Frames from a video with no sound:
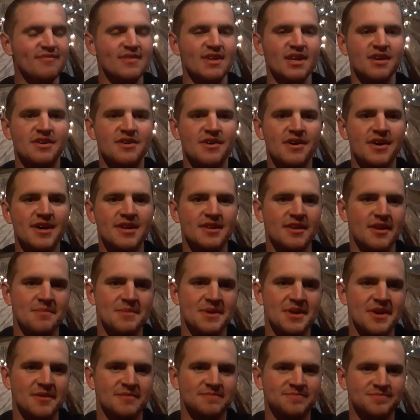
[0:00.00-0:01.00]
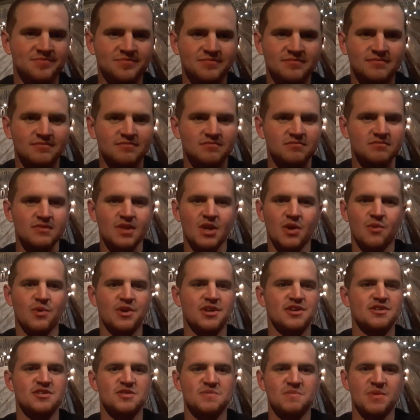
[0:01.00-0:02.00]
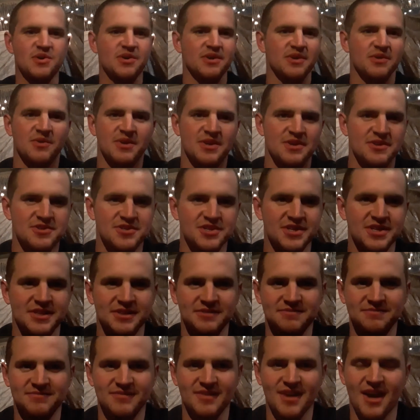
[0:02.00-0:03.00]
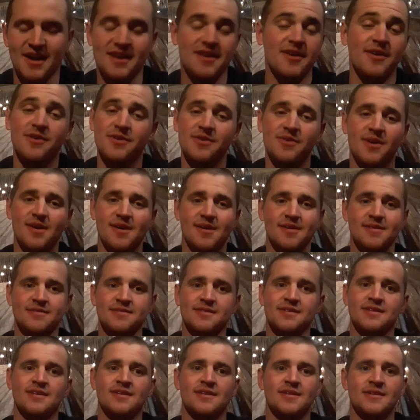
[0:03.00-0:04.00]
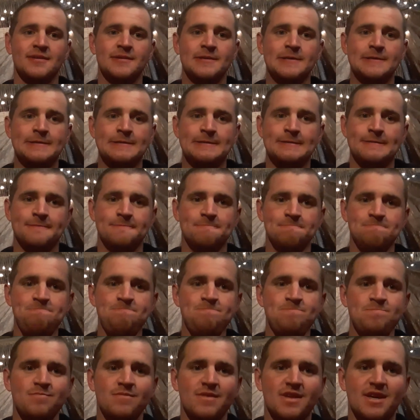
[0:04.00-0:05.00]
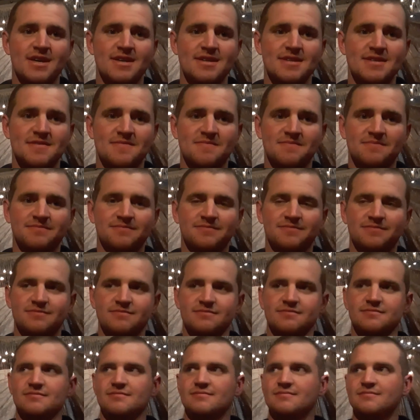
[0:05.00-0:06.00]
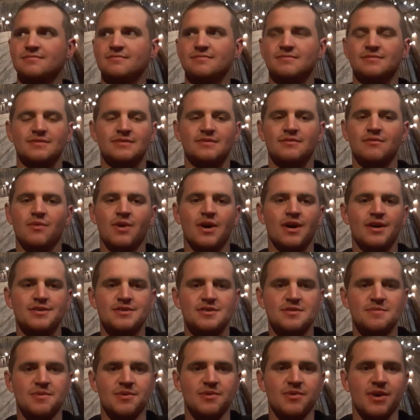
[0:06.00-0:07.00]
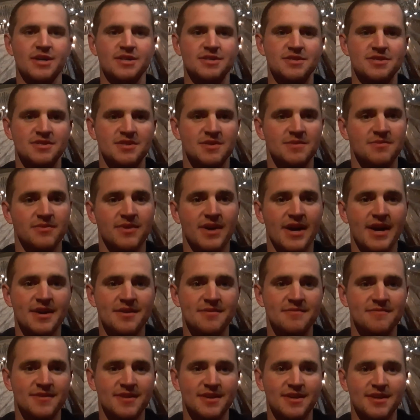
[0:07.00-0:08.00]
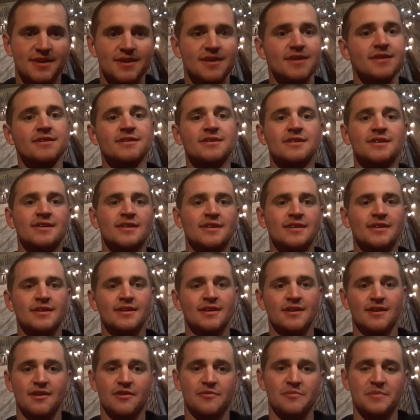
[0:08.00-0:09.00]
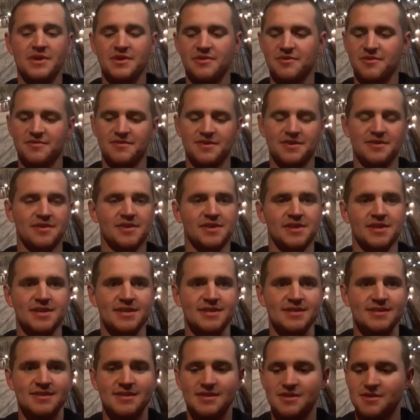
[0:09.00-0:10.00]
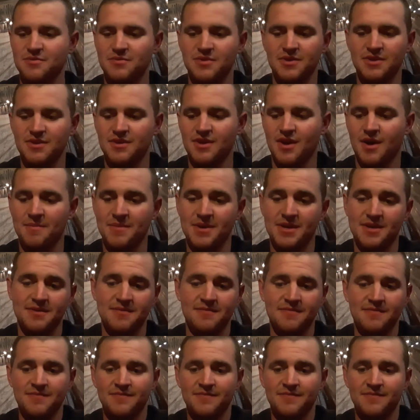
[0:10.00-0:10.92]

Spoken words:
Go ahead, let me know. What are you smoking? What are you drinking? I know you are. Because while else you'd be watching some random video of me reviewing these. I mean,